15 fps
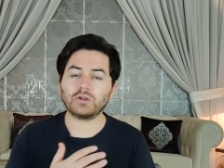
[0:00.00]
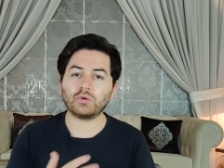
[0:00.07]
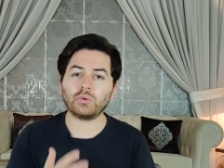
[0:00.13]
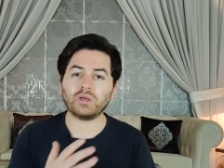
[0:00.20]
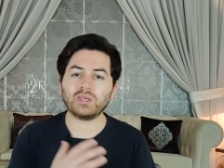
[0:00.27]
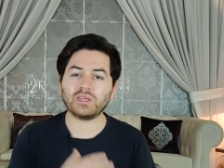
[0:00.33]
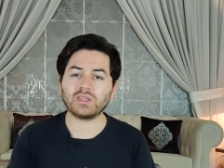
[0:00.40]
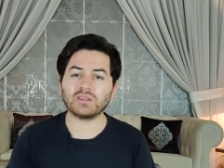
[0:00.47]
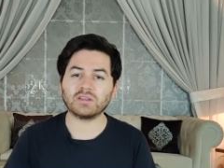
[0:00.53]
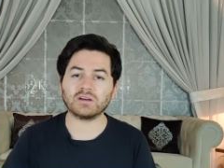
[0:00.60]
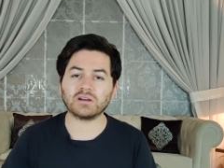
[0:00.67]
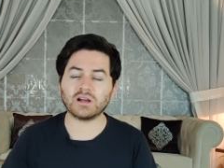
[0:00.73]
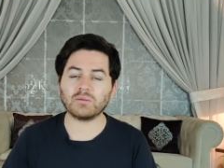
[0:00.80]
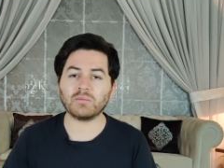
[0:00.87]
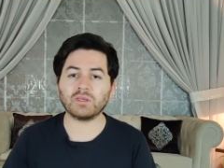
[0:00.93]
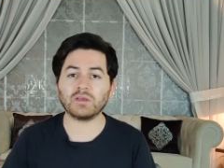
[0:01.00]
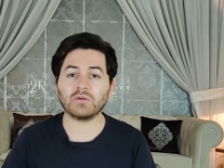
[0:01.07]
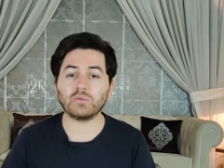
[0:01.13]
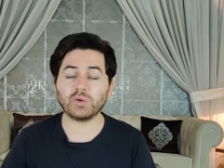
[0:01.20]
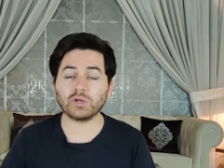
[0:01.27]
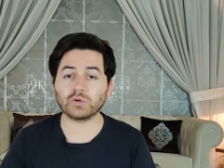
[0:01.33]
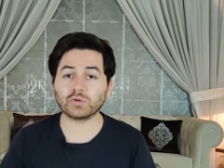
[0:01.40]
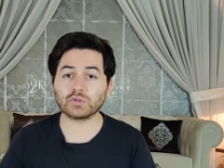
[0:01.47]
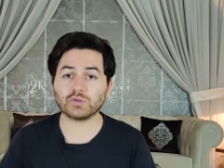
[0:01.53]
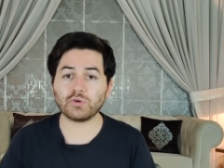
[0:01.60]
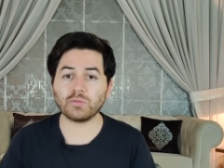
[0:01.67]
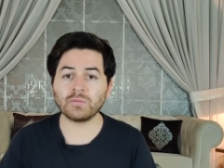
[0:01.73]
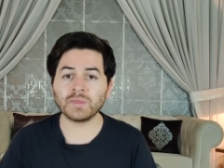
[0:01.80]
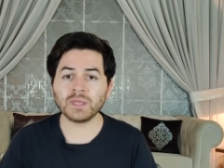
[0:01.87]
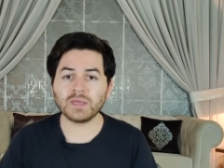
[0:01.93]
knowing in the coming week or
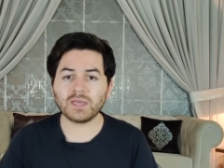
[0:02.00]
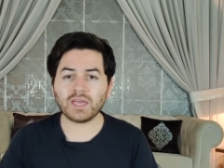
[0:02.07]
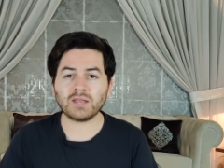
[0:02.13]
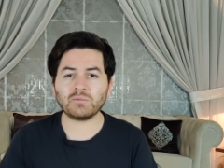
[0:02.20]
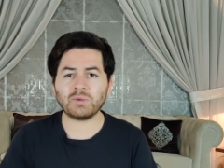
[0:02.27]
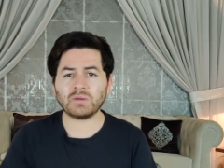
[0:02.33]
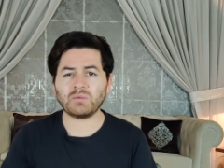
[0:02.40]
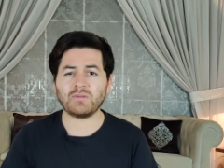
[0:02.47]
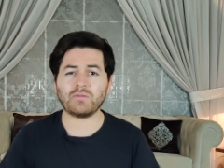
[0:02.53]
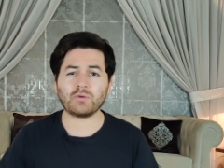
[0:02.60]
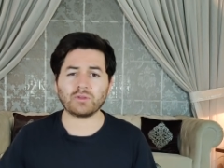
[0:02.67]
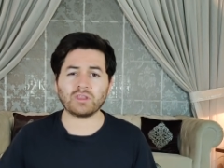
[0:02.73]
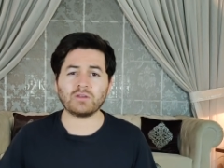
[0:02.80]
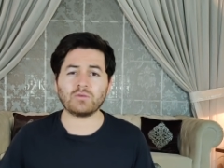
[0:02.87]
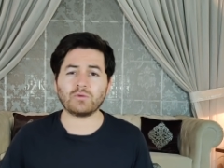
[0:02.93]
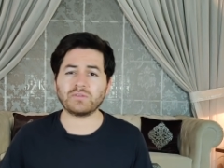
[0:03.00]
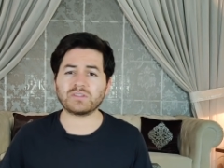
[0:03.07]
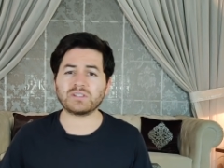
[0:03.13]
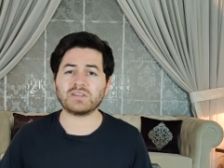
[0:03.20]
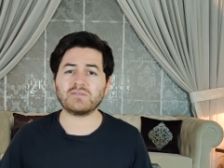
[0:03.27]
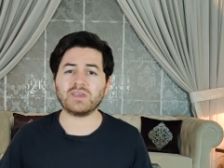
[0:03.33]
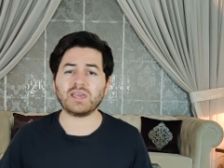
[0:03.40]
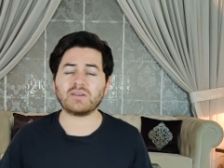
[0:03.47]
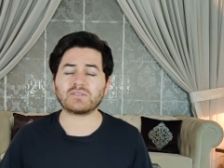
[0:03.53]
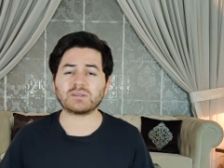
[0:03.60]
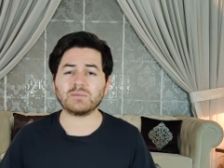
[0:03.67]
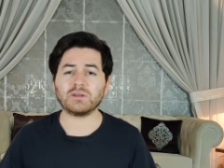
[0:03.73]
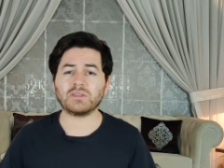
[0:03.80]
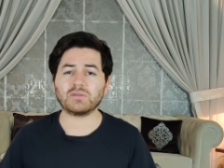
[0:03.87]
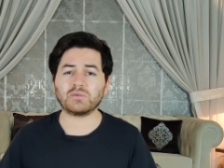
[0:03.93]
so. But before that, obviously we have
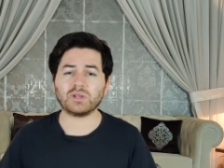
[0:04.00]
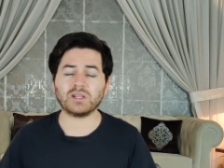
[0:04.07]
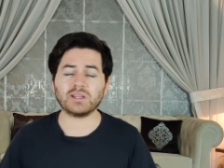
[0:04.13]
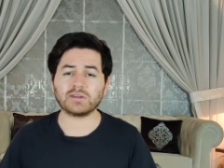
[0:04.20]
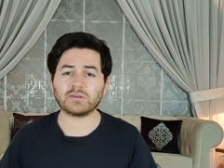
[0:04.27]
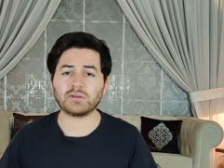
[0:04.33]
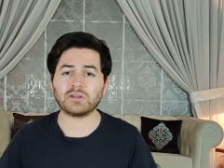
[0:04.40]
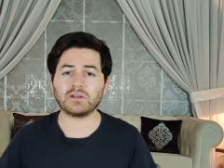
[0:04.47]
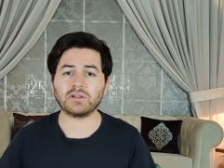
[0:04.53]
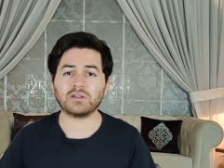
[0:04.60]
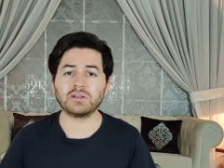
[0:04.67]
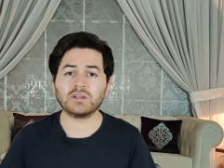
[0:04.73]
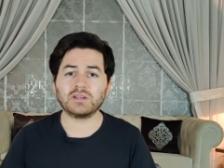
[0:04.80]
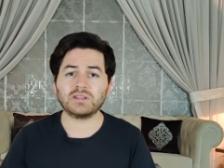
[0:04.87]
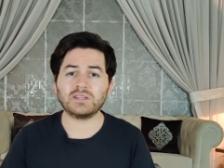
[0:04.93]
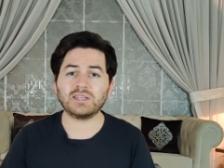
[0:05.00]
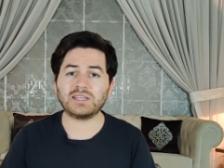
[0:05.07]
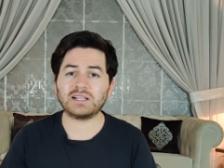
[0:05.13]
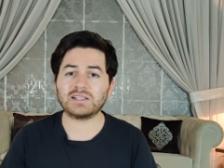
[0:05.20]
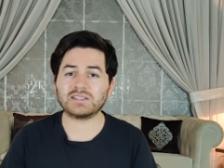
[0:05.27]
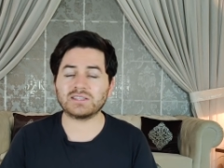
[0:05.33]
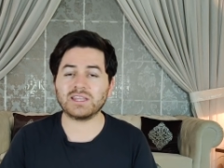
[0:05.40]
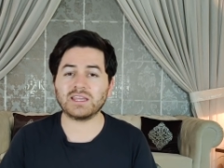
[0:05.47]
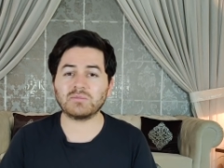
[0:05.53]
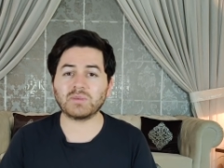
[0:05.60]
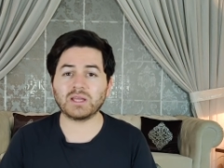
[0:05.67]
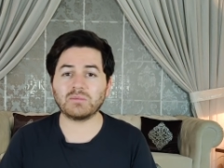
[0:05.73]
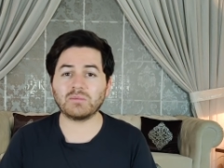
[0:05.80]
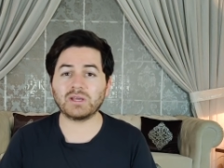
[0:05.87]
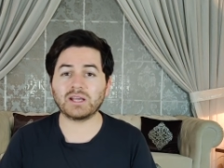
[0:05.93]
some other really critical details that
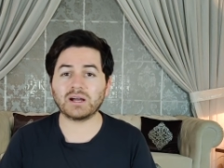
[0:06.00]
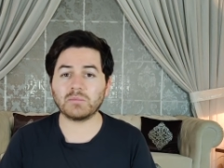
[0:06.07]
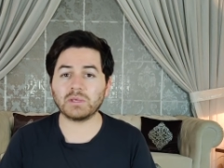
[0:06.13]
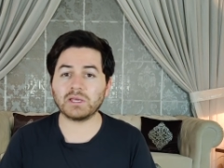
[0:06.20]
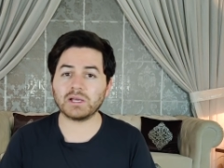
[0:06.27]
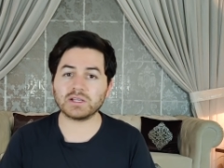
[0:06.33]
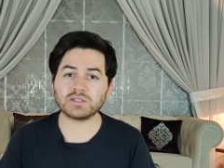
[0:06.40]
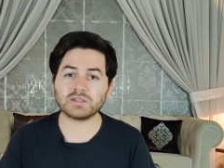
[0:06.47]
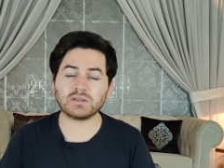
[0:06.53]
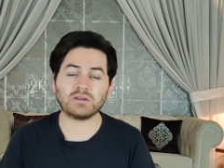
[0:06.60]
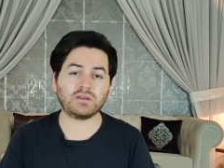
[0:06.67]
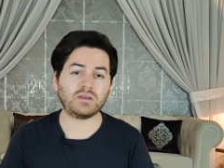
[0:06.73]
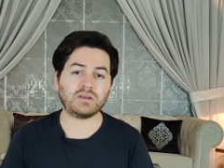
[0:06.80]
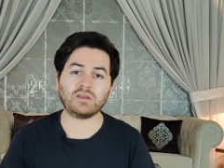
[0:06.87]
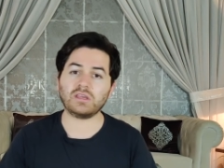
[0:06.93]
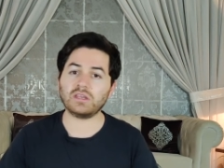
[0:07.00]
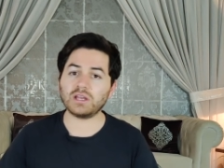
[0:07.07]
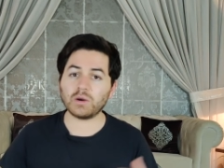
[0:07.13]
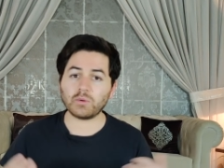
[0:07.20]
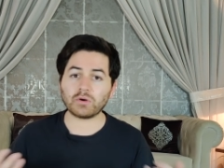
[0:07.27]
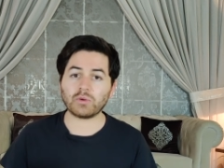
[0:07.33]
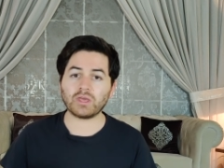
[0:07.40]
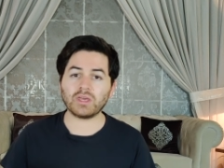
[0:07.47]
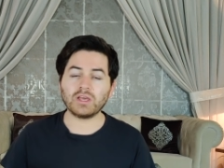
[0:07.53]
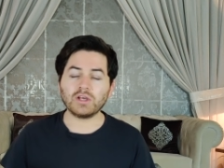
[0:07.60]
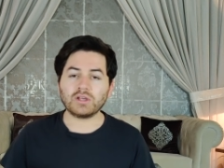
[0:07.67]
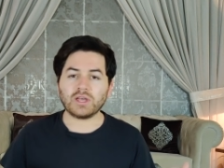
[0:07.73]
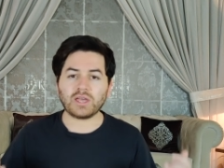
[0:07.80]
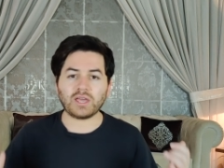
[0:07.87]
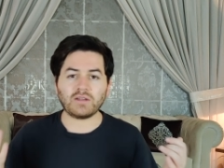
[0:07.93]
might be coming us in our way,
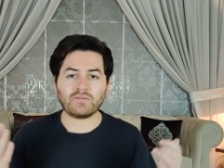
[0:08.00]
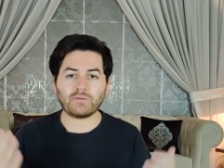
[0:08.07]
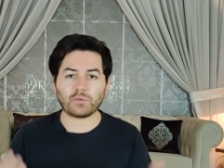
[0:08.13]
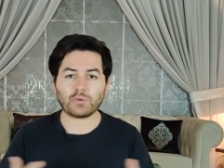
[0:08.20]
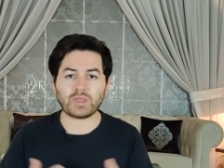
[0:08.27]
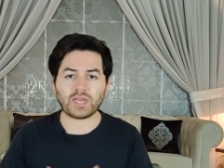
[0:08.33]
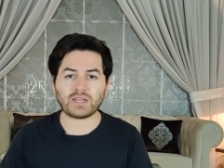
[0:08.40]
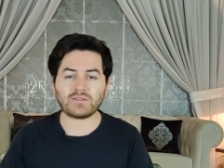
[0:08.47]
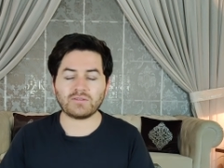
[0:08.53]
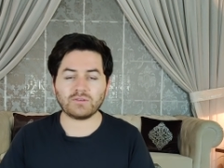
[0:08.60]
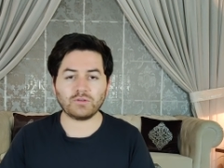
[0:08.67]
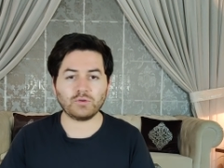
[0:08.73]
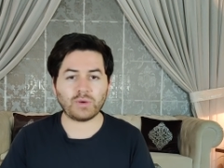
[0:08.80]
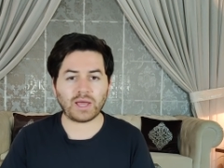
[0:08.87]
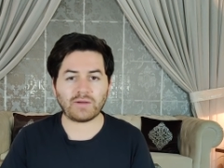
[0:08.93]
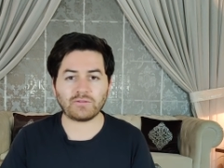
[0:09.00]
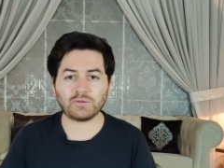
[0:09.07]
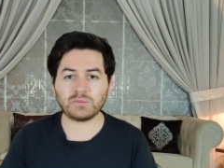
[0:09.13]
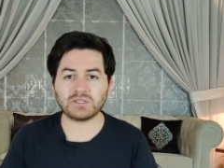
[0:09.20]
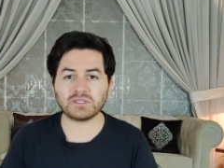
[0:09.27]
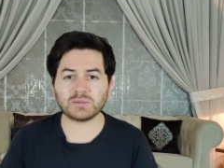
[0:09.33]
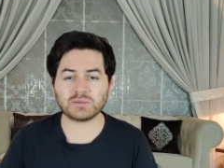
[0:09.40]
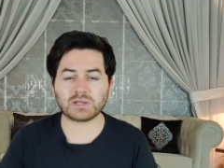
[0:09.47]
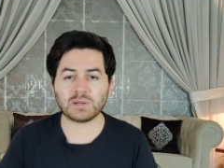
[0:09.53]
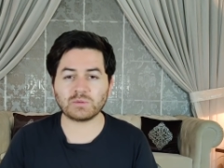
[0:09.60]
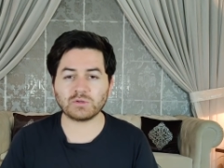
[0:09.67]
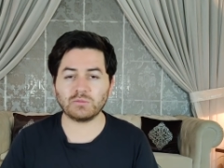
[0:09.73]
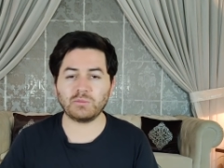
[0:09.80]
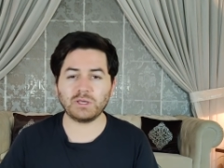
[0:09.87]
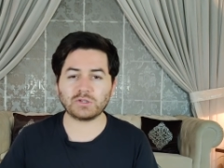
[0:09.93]
and for that you have to be subscribed,
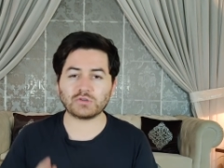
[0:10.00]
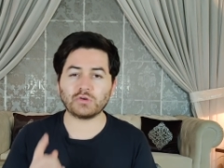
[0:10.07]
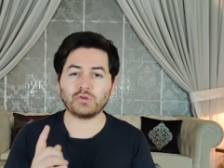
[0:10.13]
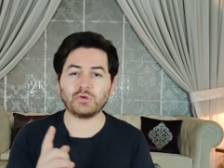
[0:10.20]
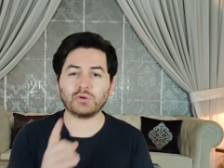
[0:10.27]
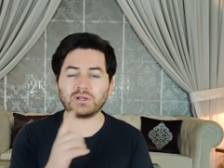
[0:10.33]
so make sure you